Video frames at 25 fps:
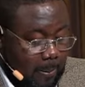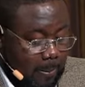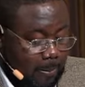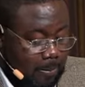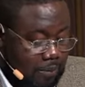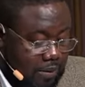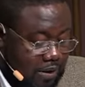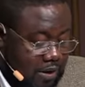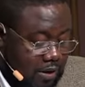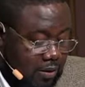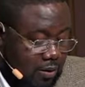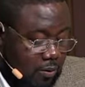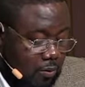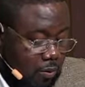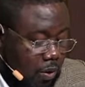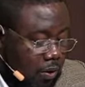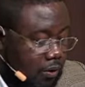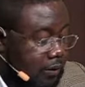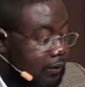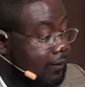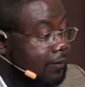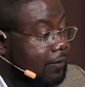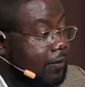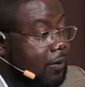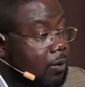Peter
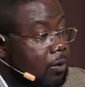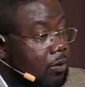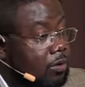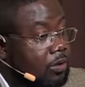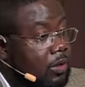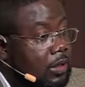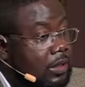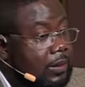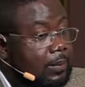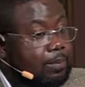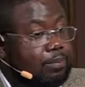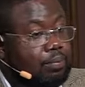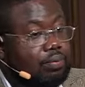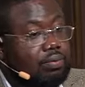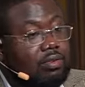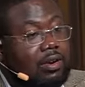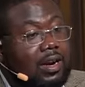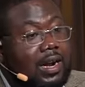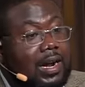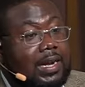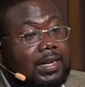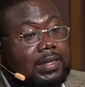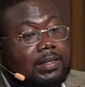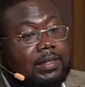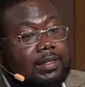was filled with
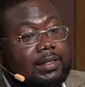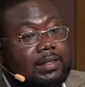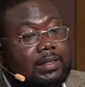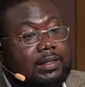pride,